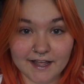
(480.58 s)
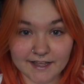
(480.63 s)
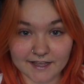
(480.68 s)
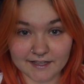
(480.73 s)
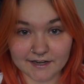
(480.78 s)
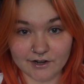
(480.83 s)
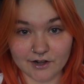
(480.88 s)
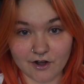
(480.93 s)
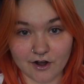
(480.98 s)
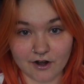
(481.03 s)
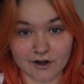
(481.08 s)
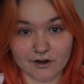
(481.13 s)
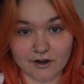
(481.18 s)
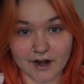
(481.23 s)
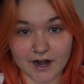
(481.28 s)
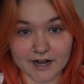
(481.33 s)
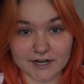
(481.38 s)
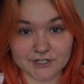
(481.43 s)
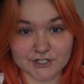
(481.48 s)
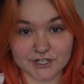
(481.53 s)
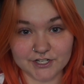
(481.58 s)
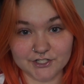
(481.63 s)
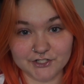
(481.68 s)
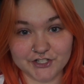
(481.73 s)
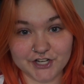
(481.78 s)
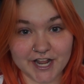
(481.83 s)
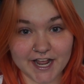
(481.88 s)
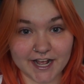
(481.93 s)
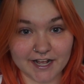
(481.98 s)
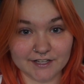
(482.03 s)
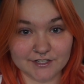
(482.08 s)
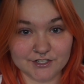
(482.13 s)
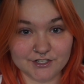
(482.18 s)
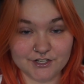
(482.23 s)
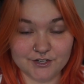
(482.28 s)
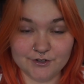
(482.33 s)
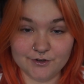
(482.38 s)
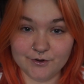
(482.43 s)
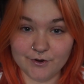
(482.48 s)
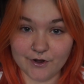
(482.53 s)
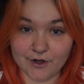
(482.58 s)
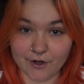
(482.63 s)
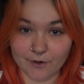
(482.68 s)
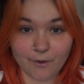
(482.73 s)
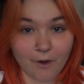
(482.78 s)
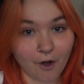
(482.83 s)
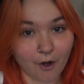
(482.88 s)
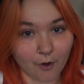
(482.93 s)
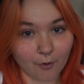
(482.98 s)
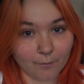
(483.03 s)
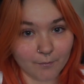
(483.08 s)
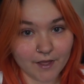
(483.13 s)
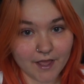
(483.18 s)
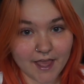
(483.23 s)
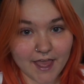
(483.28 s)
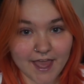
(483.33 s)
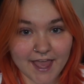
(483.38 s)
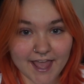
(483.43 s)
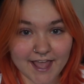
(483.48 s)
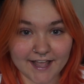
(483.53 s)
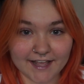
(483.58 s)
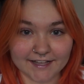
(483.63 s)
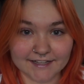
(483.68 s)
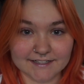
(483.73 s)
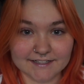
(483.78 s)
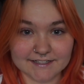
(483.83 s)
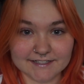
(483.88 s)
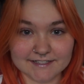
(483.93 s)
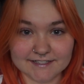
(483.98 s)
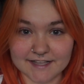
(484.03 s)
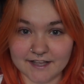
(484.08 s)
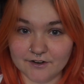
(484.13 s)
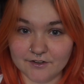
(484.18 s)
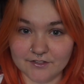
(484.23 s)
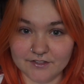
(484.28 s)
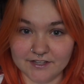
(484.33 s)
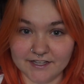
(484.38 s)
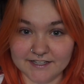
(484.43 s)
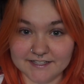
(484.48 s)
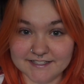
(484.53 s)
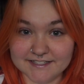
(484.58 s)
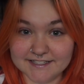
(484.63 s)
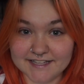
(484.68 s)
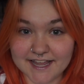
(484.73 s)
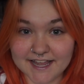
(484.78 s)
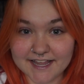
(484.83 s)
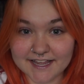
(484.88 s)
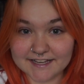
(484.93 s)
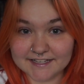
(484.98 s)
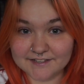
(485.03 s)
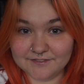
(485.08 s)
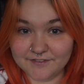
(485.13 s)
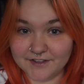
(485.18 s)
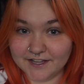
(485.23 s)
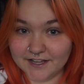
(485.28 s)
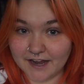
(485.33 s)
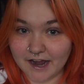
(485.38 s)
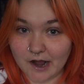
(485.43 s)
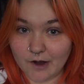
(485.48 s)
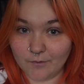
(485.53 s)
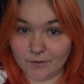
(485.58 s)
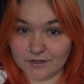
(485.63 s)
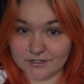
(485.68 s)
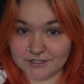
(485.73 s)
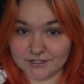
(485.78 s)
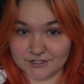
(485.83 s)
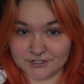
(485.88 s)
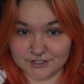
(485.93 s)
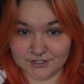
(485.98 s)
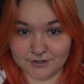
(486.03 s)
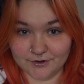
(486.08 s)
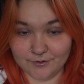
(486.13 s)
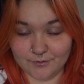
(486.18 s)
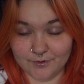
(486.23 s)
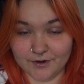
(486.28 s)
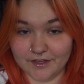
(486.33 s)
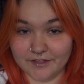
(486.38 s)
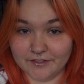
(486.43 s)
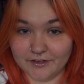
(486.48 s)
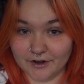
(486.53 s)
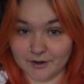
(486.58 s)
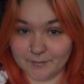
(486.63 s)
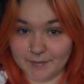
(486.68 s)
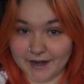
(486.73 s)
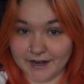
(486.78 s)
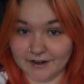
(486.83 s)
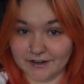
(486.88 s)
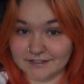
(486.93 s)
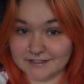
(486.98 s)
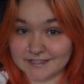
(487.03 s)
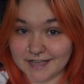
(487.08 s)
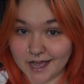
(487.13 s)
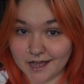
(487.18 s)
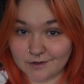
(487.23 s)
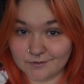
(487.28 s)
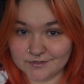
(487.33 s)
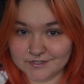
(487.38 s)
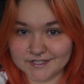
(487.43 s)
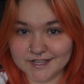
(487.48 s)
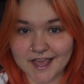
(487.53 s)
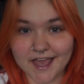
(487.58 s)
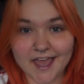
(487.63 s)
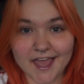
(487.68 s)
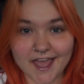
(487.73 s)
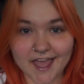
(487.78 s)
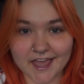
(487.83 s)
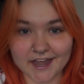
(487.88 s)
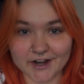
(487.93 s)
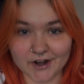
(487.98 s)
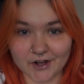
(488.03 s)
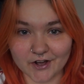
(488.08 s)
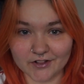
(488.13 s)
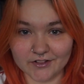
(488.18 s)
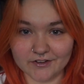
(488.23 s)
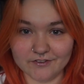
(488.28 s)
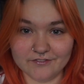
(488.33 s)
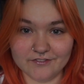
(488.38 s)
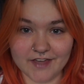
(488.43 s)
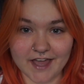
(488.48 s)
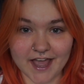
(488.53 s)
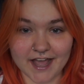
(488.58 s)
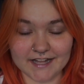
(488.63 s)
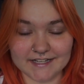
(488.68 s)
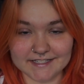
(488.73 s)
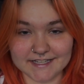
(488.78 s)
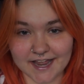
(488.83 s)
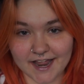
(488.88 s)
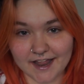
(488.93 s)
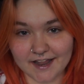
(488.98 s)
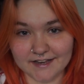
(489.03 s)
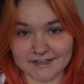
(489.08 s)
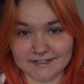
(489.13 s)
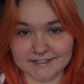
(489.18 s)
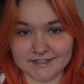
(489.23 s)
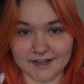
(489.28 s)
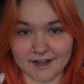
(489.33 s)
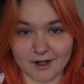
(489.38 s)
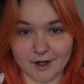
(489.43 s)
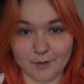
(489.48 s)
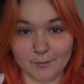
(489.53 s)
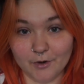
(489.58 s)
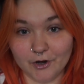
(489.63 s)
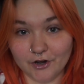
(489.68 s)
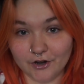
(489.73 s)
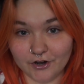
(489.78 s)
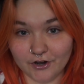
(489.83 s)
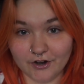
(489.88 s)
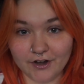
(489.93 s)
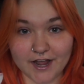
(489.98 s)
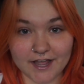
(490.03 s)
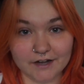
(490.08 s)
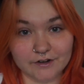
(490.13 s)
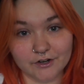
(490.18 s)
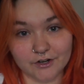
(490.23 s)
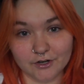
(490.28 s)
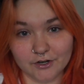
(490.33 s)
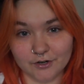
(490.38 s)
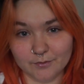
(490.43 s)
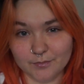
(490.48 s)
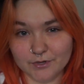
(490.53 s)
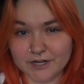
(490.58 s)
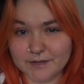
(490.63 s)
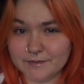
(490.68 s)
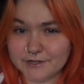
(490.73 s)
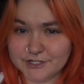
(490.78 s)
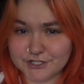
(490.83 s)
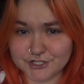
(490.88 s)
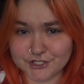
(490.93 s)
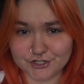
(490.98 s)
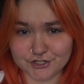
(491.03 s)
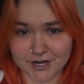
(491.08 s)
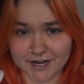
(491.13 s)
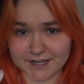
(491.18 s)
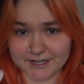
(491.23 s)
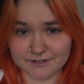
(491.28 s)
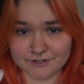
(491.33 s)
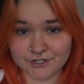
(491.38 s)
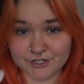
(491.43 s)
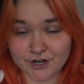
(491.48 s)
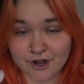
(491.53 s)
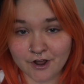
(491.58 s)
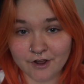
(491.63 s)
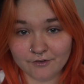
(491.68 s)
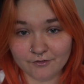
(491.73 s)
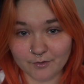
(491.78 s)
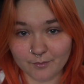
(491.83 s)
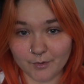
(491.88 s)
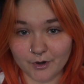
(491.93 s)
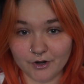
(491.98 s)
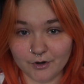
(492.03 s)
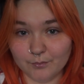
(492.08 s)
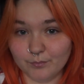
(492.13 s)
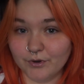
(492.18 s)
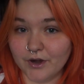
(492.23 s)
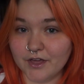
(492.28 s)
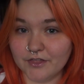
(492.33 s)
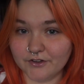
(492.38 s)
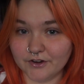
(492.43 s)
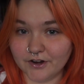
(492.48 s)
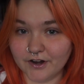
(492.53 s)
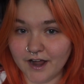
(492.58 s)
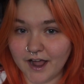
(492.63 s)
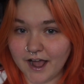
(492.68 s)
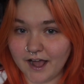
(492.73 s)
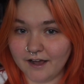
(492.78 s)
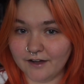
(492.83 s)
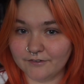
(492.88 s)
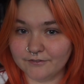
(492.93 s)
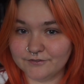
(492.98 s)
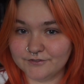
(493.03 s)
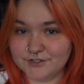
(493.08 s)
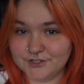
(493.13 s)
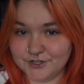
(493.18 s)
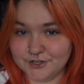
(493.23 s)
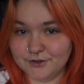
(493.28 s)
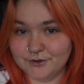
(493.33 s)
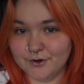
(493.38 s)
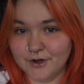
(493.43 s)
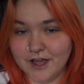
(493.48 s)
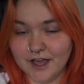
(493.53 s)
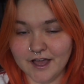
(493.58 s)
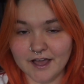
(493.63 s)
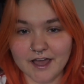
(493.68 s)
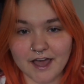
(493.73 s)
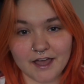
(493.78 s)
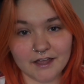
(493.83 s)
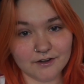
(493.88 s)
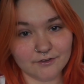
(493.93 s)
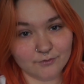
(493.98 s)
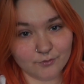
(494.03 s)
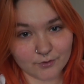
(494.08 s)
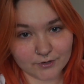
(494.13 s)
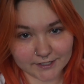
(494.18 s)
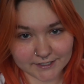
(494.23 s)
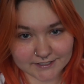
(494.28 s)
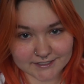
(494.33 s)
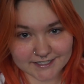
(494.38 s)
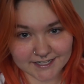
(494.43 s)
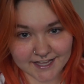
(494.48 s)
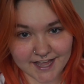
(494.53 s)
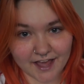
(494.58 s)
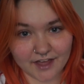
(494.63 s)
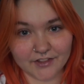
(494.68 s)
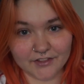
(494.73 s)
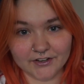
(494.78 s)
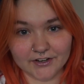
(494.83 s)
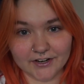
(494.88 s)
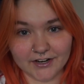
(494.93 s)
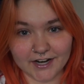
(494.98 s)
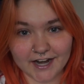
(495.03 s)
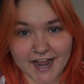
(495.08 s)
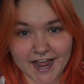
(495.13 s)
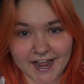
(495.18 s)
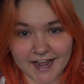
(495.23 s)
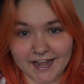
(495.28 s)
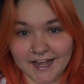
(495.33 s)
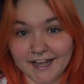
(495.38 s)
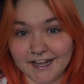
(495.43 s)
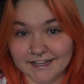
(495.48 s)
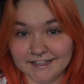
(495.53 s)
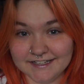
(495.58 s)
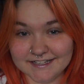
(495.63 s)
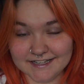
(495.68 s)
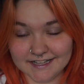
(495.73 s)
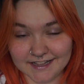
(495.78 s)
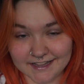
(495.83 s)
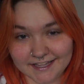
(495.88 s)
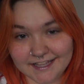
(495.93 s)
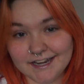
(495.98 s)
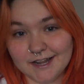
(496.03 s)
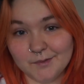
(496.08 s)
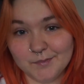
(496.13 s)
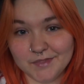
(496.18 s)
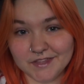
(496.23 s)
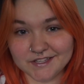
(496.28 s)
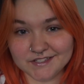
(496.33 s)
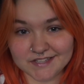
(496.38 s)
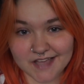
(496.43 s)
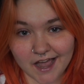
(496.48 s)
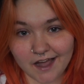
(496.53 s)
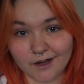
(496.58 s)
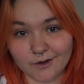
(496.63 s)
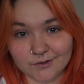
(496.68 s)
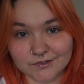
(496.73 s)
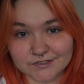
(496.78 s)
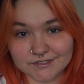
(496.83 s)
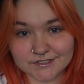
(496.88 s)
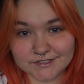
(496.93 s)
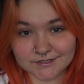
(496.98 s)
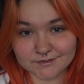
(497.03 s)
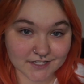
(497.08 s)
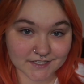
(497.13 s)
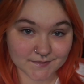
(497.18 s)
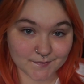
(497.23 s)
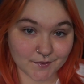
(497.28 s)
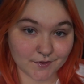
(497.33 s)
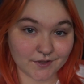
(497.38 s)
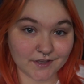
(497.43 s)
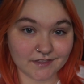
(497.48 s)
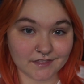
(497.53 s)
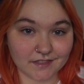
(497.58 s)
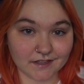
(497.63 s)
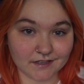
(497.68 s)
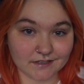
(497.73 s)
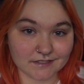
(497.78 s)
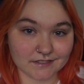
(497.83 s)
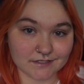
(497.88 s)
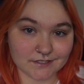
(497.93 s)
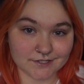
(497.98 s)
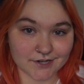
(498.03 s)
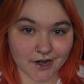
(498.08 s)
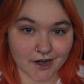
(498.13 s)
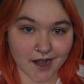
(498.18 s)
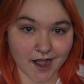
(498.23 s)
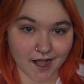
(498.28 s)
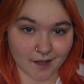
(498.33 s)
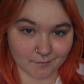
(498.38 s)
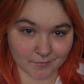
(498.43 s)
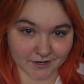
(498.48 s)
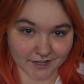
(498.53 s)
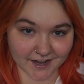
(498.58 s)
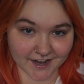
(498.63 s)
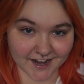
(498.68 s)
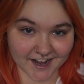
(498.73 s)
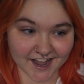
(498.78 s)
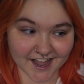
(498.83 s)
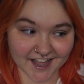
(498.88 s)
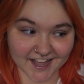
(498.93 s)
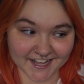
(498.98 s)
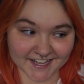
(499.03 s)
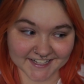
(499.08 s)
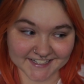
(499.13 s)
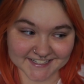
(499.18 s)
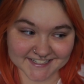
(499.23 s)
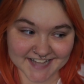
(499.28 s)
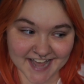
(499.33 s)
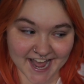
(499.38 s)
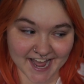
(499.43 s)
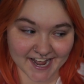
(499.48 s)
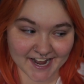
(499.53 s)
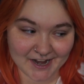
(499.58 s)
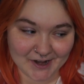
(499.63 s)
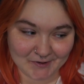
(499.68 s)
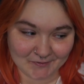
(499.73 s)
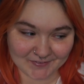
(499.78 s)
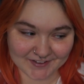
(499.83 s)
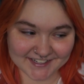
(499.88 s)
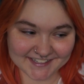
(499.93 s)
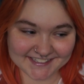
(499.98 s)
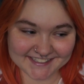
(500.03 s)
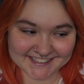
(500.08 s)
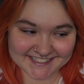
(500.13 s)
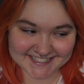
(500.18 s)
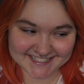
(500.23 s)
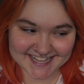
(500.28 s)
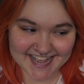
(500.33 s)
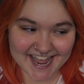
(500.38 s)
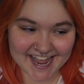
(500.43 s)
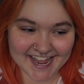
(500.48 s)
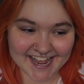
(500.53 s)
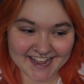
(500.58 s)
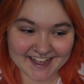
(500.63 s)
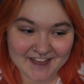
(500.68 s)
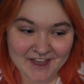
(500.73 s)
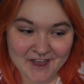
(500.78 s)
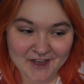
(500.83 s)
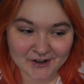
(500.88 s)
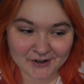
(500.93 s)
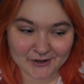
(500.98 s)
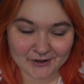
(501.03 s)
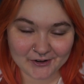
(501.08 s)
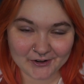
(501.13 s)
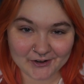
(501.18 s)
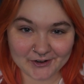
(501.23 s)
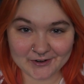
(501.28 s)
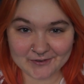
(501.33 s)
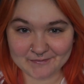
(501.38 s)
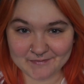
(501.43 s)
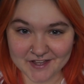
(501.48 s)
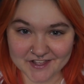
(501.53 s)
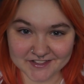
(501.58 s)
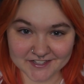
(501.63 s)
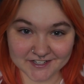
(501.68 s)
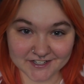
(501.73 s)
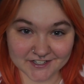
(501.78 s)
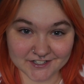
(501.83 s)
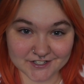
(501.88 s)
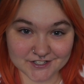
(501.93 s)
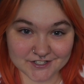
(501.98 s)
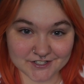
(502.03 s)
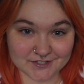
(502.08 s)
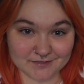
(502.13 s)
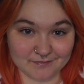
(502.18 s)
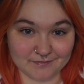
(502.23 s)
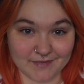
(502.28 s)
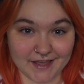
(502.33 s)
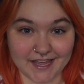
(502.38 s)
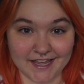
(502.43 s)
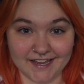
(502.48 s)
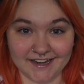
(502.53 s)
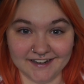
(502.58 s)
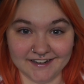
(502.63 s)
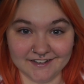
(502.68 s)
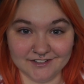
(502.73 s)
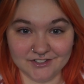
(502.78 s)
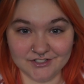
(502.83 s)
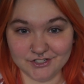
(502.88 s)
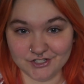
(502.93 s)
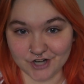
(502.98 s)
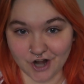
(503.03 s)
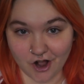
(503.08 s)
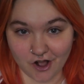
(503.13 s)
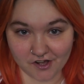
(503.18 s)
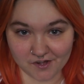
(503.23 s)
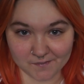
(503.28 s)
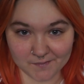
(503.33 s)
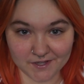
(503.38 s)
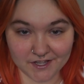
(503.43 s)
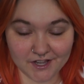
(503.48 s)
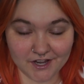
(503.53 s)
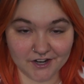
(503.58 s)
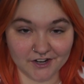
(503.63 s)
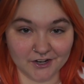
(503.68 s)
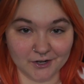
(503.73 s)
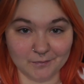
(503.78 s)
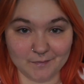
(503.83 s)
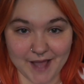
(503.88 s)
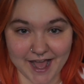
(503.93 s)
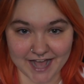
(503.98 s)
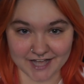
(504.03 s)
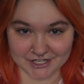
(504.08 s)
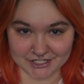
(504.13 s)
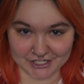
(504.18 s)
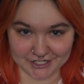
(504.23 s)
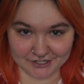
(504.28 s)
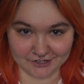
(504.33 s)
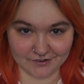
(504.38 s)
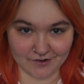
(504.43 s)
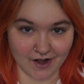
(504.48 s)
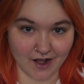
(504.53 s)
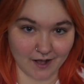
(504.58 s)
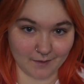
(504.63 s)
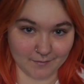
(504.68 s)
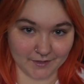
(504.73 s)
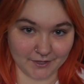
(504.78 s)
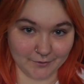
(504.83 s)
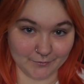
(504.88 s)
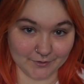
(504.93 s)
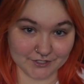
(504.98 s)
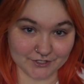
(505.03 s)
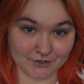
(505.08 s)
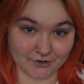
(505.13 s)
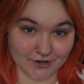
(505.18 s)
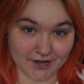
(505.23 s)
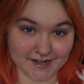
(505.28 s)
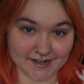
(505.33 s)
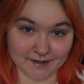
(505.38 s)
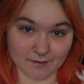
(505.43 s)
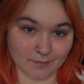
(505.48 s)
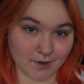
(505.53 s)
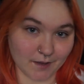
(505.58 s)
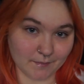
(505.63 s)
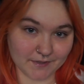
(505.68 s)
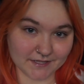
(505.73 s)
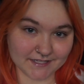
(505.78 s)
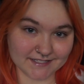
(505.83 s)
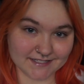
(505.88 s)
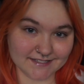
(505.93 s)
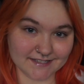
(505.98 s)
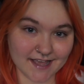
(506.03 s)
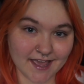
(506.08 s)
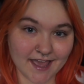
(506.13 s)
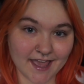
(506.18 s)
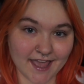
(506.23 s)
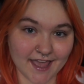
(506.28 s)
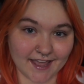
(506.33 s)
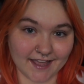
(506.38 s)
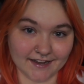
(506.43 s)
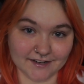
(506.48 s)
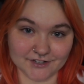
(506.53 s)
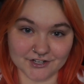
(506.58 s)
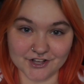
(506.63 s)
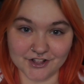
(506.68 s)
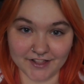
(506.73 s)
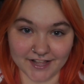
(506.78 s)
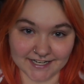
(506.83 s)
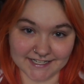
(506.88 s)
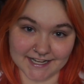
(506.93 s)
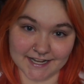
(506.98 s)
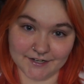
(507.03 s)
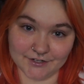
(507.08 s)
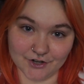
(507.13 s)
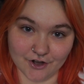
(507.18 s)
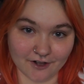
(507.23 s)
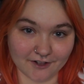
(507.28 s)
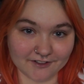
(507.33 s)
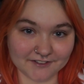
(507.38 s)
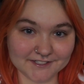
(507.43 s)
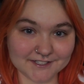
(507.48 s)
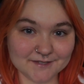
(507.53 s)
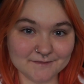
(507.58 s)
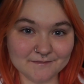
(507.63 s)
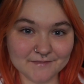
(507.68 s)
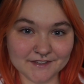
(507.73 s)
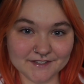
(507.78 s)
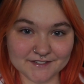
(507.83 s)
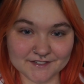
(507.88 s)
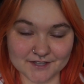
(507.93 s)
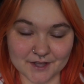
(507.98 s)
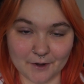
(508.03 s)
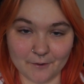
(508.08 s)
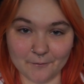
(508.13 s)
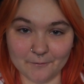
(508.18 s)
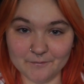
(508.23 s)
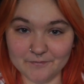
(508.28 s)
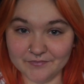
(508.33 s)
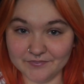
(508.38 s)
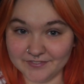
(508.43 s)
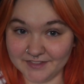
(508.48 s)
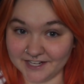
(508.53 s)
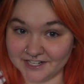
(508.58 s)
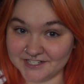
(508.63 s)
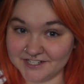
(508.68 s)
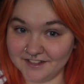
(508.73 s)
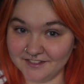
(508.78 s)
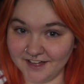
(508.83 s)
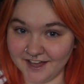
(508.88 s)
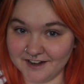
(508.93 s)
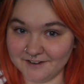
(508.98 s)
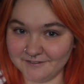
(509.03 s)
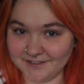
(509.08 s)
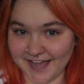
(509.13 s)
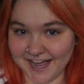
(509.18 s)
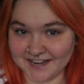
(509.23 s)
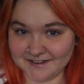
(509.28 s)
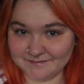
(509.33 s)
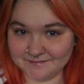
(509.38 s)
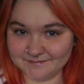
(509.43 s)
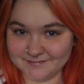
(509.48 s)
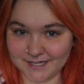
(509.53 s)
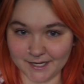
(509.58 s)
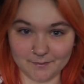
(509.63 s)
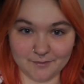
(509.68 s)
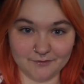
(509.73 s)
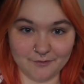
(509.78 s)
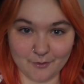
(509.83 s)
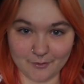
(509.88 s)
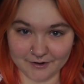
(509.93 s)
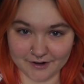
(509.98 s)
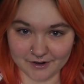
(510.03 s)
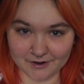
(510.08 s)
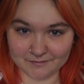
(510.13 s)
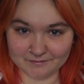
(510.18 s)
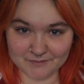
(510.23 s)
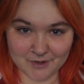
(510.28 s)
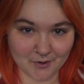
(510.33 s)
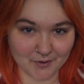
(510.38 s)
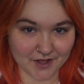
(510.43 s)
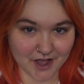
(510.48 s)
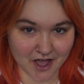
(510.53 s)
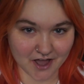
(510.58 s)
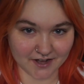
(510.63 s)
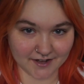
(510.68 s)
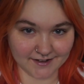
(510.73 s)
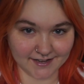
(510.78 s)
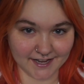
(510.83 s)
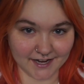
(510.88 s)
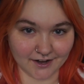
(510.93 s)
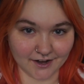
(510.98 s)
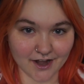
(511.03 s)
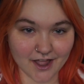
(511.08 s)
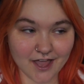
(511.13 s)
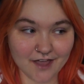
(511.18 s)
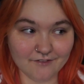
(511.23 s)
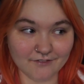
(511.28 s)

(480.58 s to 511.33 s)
in a car crash and she has to go home and settle the estate, figure out what to do with her parents' house and all of that and um, her and her pretty much estranged from her brother have to kind of work together and clean up this house spooky things start happening and I will say her mother's main job, her passion, her hobby was creating puppets and collecting dolls. So there's a lot of that type of horror going on in here.